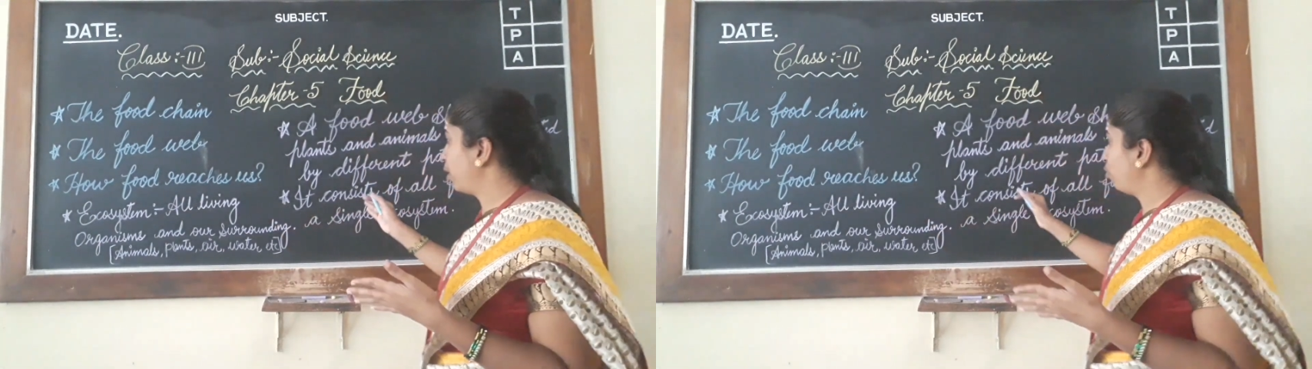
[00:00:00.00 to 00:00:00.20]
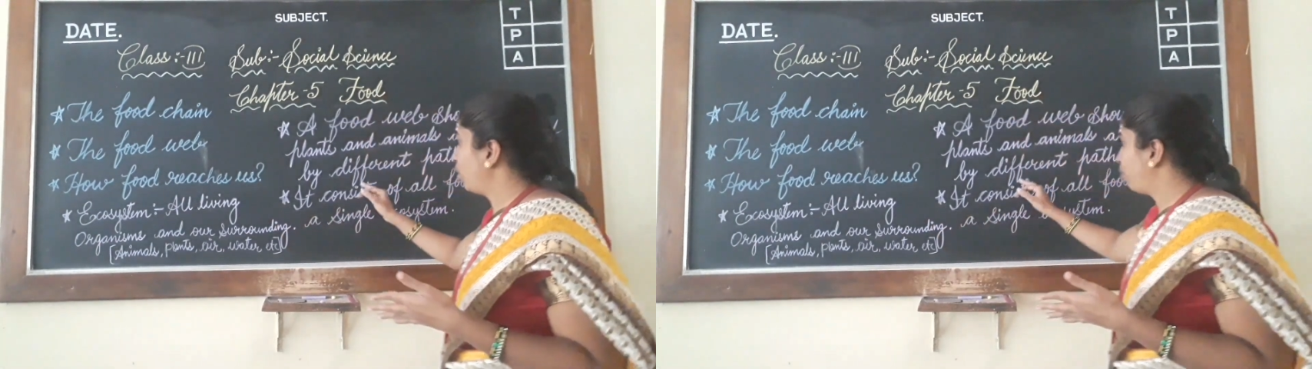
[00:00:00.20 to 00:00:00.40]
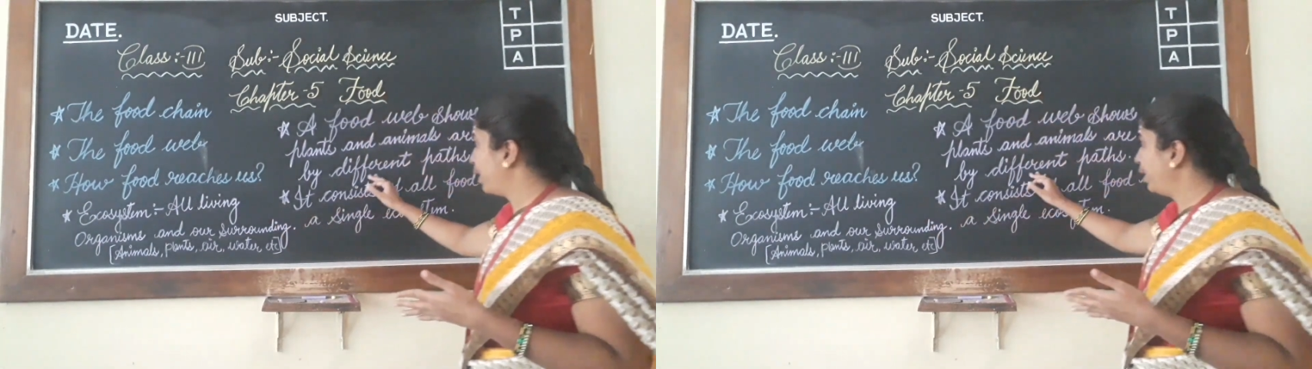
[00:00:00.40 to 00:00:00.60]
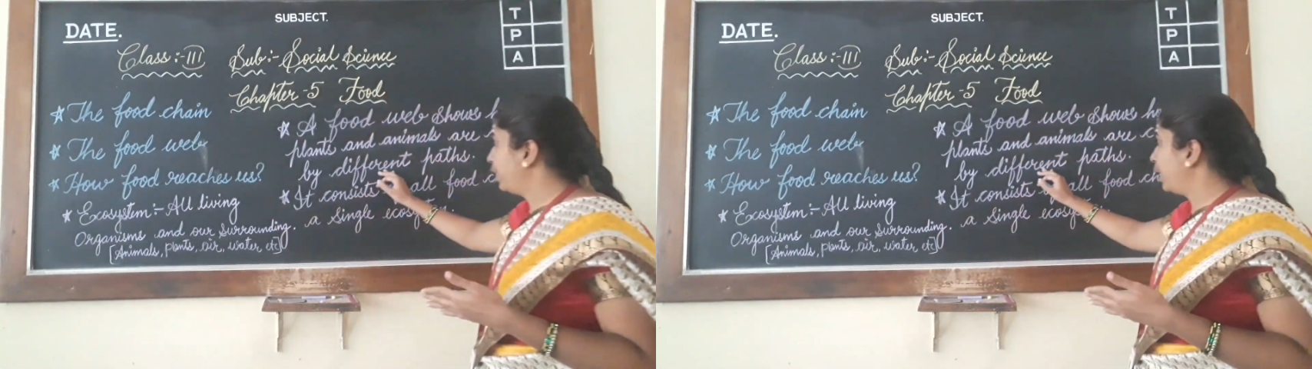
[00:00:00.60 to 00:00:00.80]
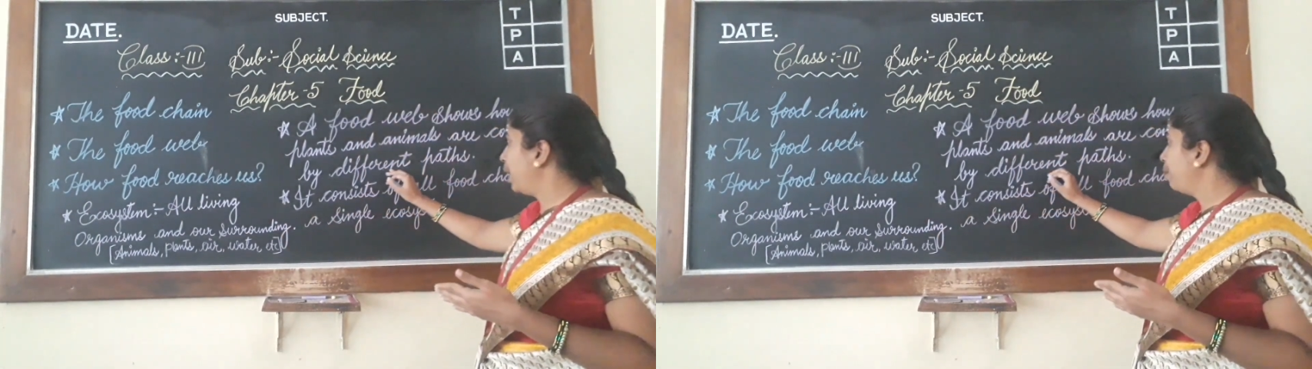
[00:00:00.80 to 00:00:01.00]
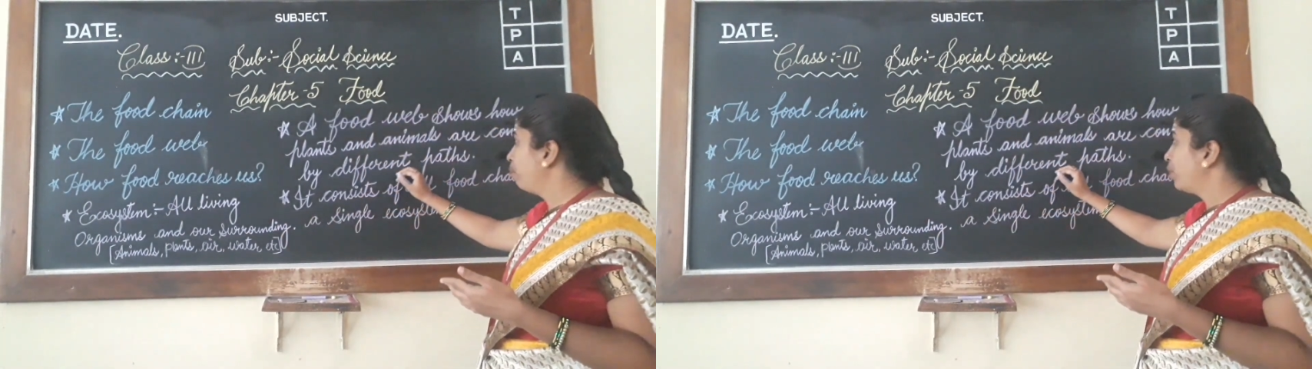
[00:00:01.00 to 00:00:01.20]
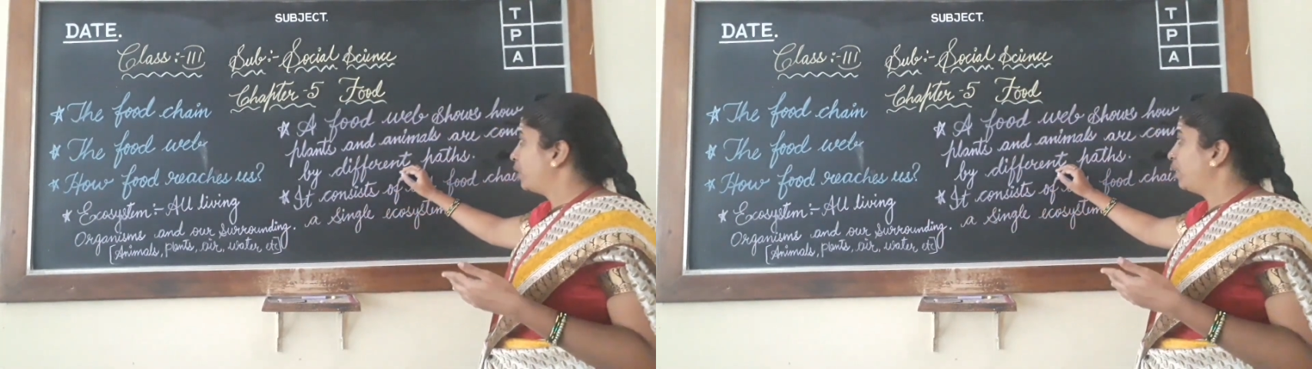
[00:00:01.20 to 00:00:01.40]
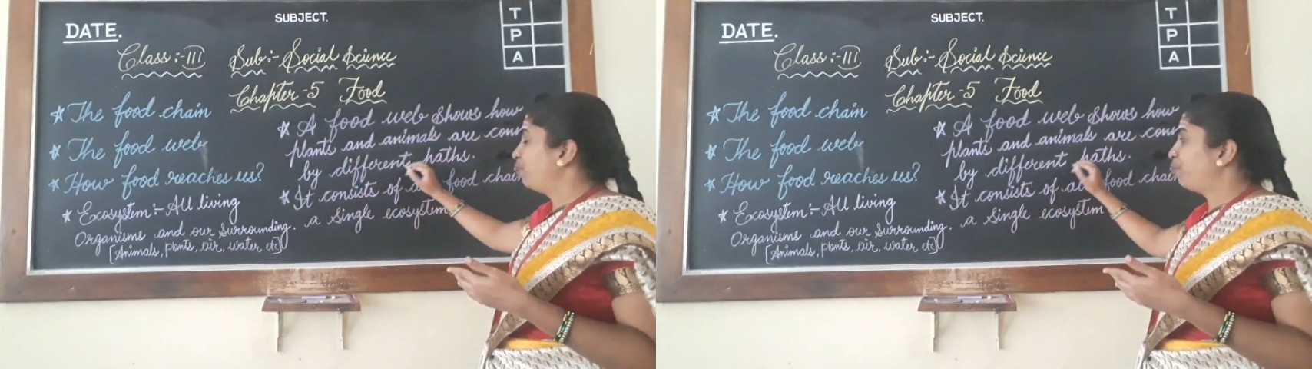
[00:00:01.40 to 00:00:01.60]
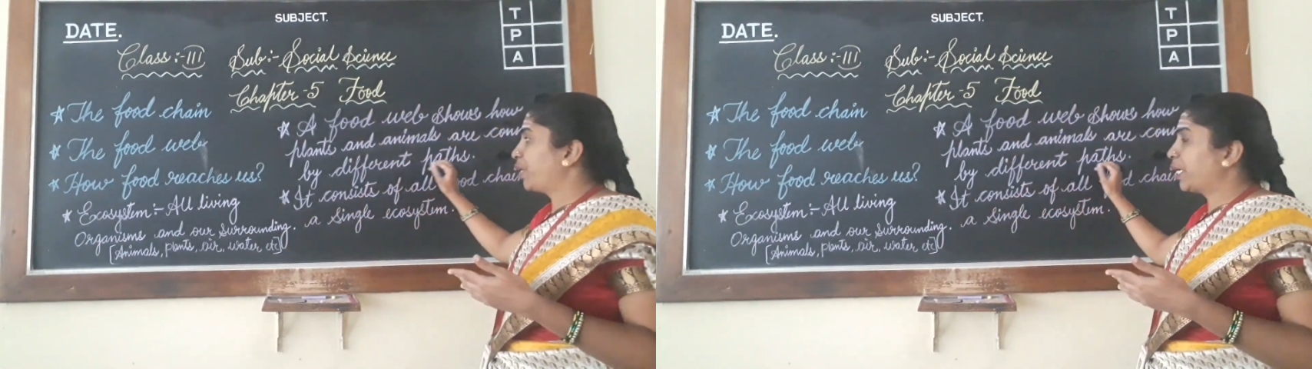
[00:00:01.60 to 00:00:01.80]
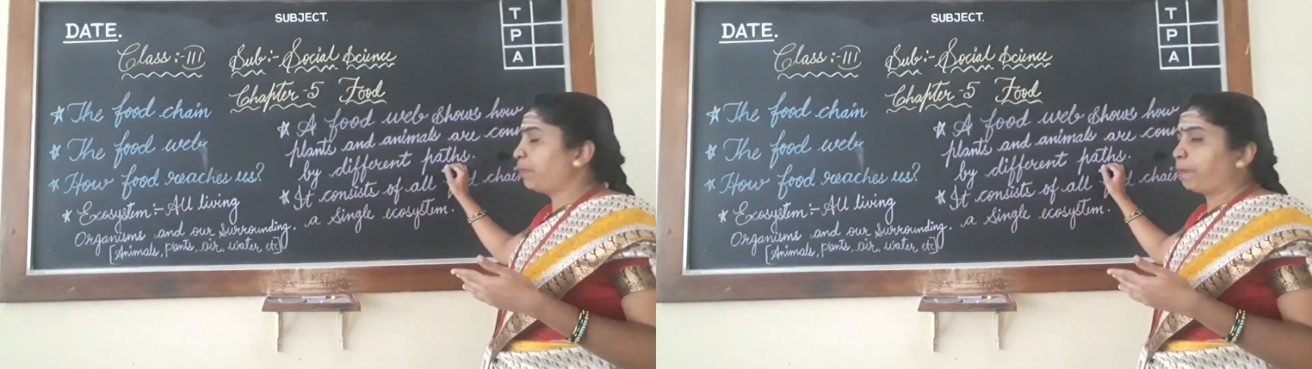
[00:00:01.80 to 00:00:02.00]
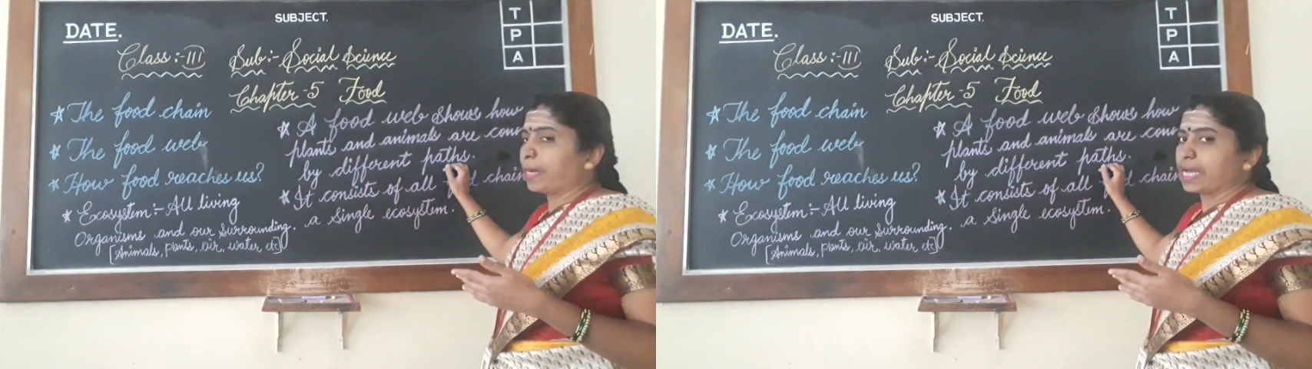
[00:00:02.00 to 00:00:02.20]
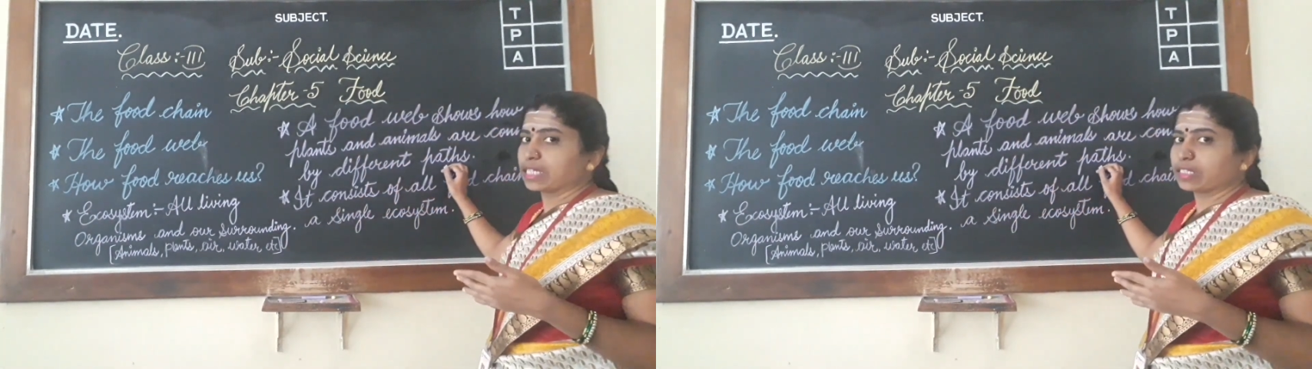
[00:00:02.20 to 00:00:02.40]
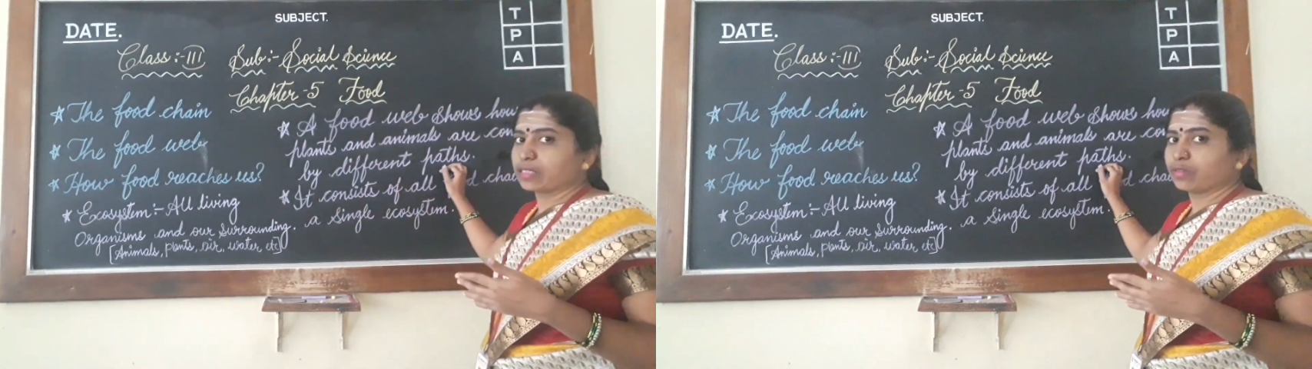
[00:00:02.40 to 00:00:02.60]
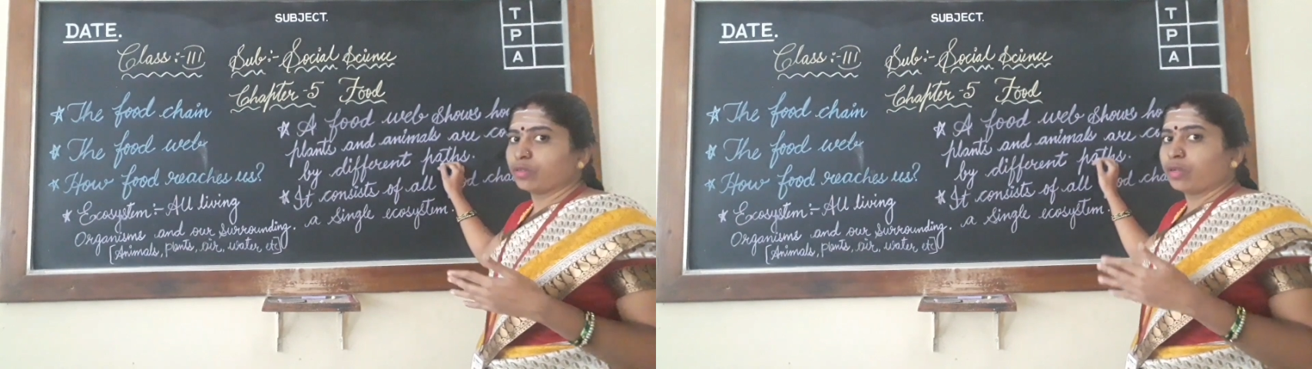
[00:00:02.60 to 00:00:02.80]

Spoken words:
you will find the different paths.